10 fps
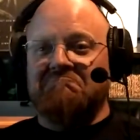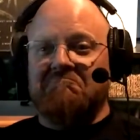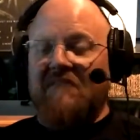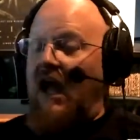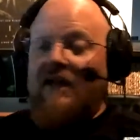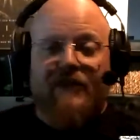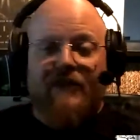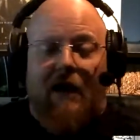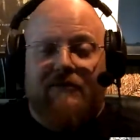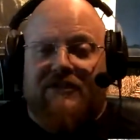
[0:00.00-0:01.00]
No,
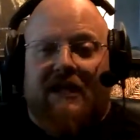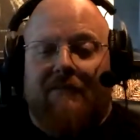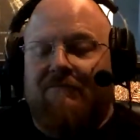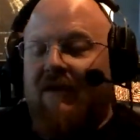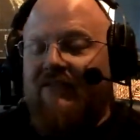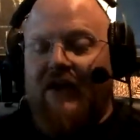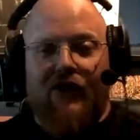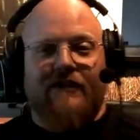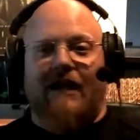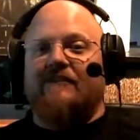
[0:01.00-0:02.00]
I've not
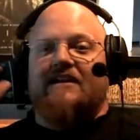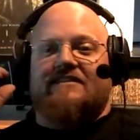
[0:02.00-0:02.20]
heard. I've not seen.